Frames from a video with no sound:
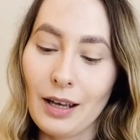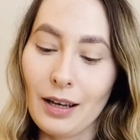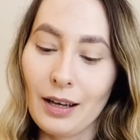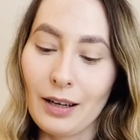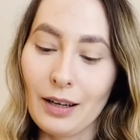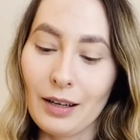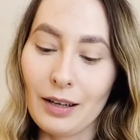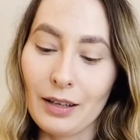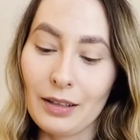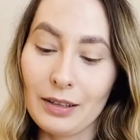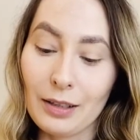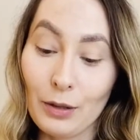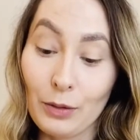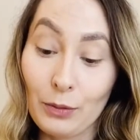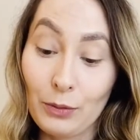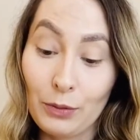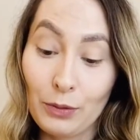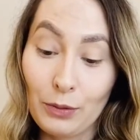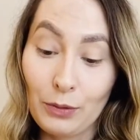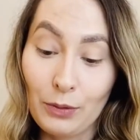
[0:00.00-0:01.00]

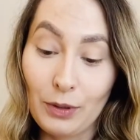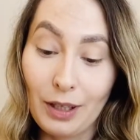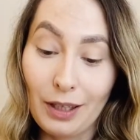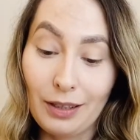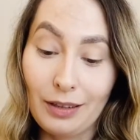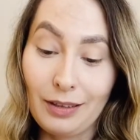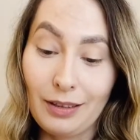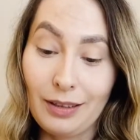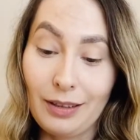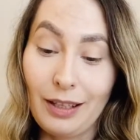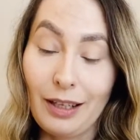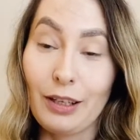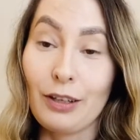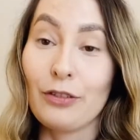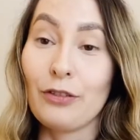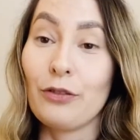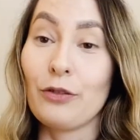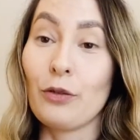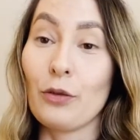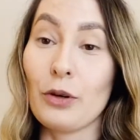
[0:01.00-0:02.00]
Now you get like
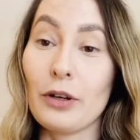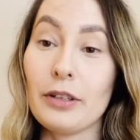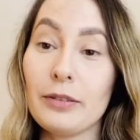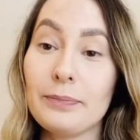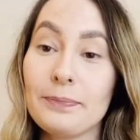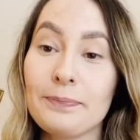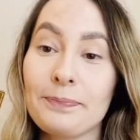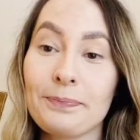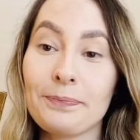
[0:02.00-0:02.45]
4.